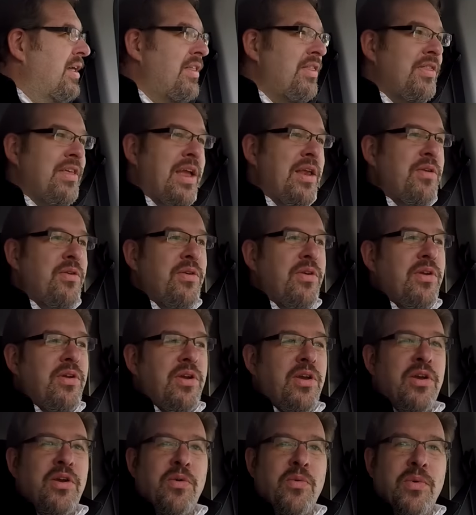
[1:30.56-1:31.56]

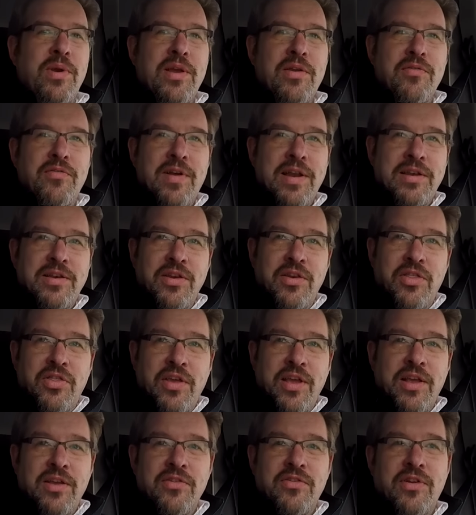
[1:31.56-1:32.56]
Then we invented
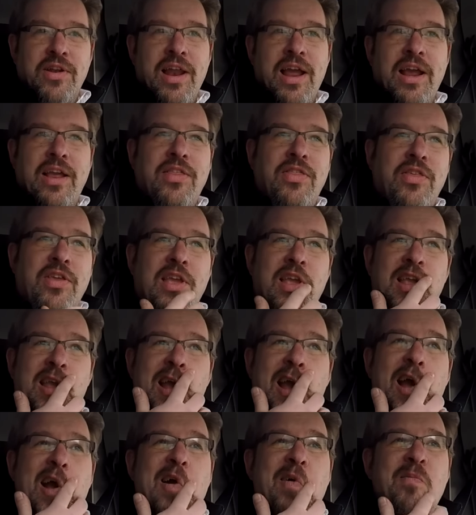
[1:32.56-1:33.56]
things like
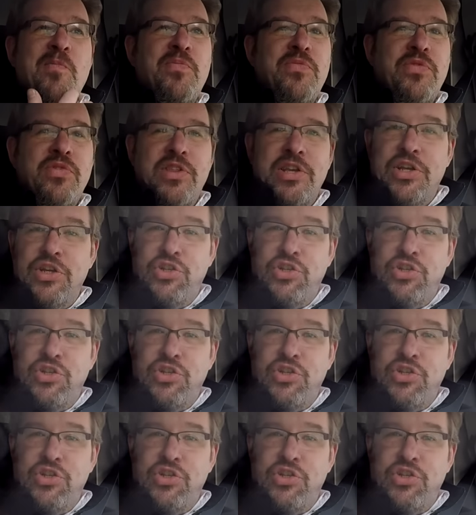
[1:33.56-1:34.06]
the